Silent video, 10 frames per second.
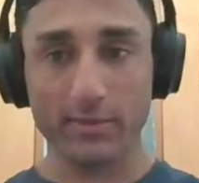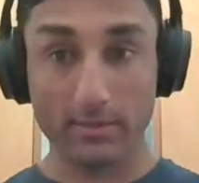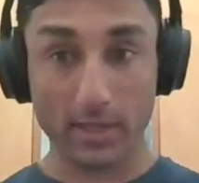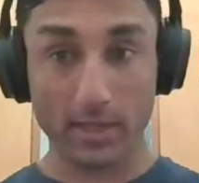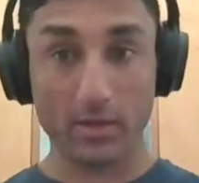
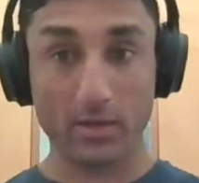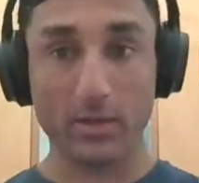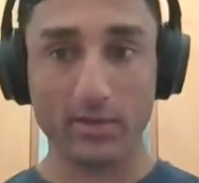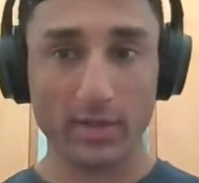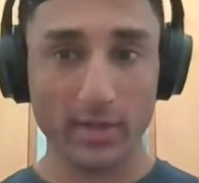That's my
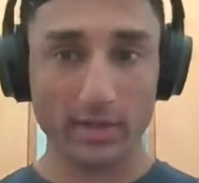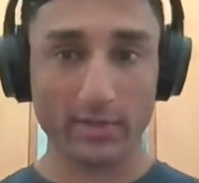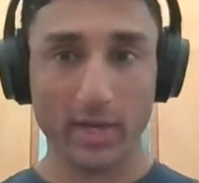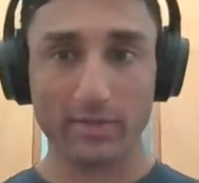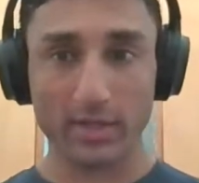goal over the
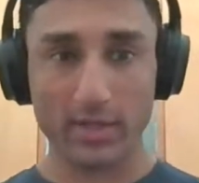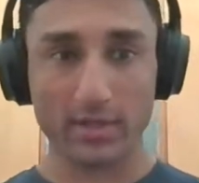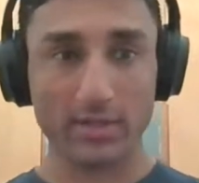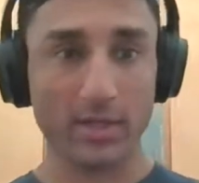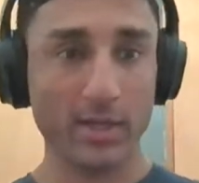next 5
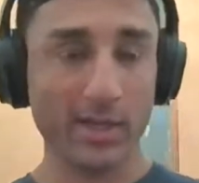years,